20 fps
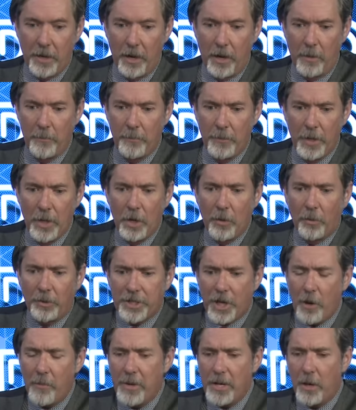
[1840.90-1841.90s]
Well,
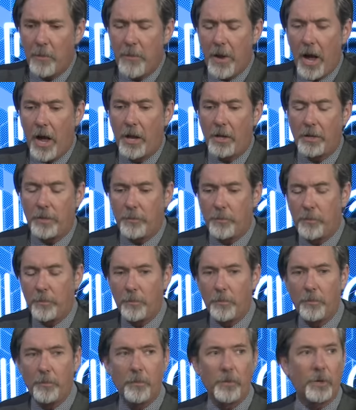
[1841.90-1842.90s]
tell me about...
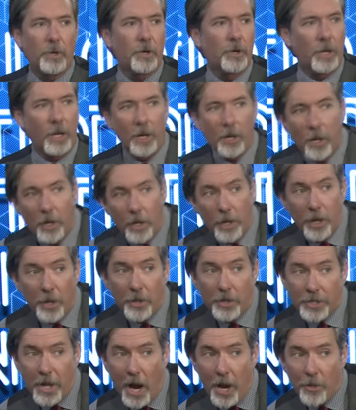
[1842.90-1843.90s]
In
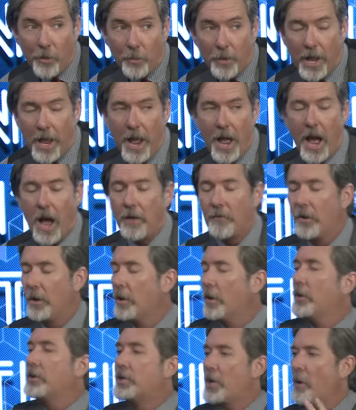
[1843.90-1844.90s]
the time that we have,
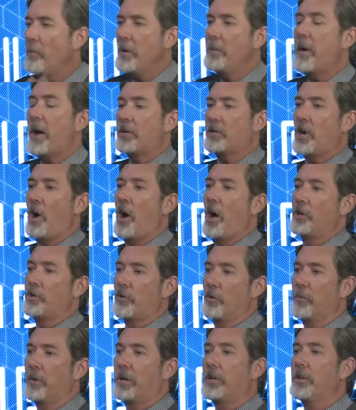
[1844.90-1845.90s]
tell me about
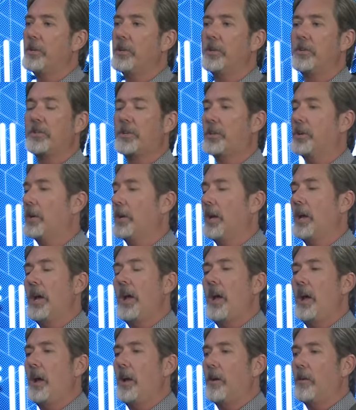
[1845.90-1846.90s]
Tantra, because
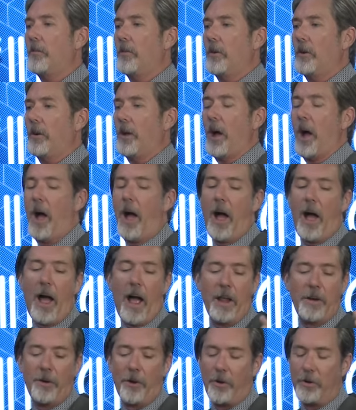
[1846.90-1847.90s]

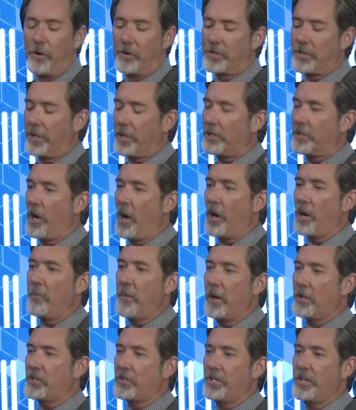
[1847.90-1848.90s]
I know you're sick of talking
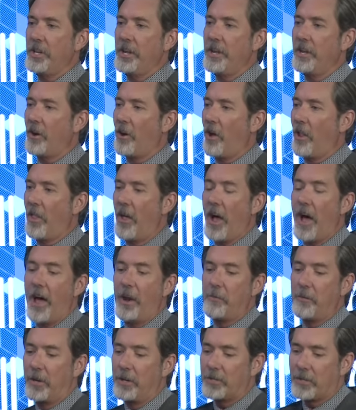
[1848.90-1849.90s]
about Sting and all
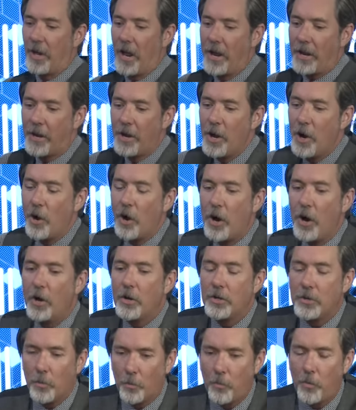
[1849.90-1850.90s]
that, but it's like,
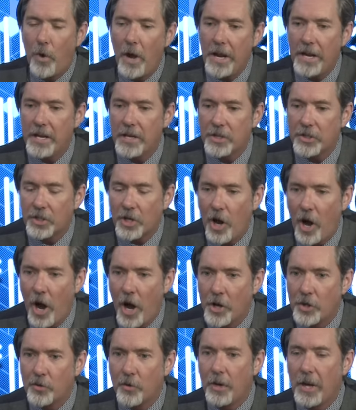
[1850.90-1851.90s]
what is
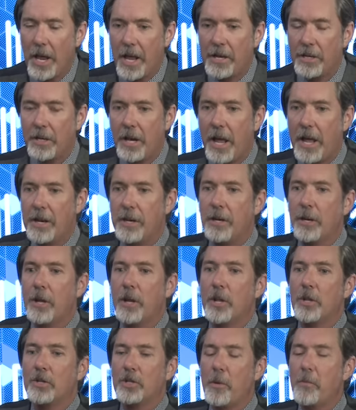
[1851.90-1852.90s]
Tantra? And
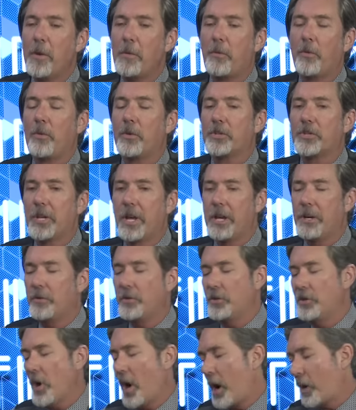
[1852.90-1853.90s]
some people will say
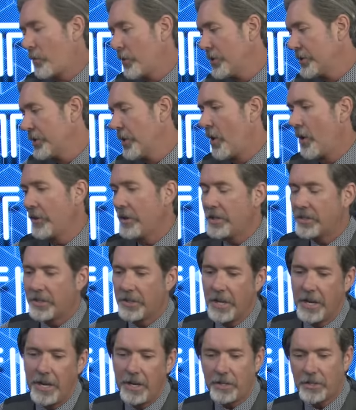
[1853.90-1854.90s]
chakras and all these
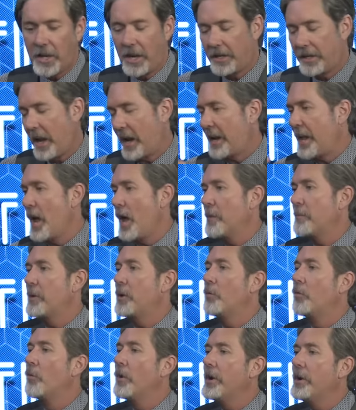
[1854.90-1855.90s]
things, like that can't be
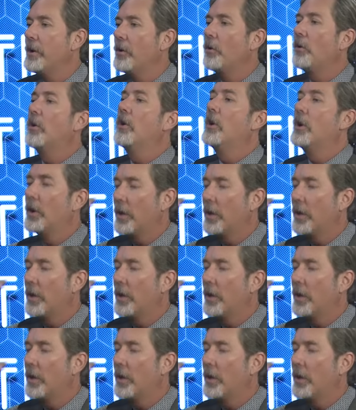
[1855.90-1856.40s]
real.